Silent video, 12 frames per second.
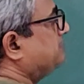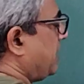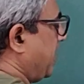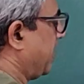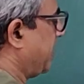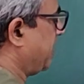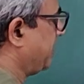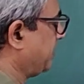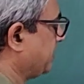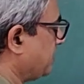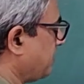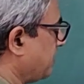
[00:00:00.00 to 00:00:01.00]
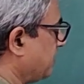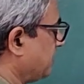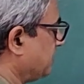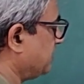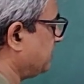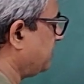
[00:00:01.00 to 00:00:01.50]
in the hyaline
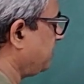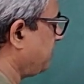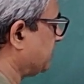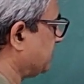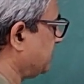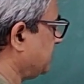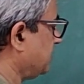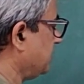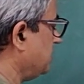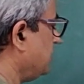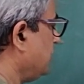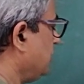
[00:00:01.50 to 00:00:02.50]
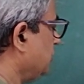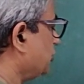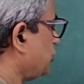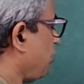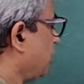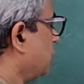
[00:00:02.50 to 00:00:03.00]
cartilage, they are present in
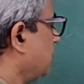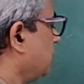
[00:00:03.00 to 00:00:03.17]
short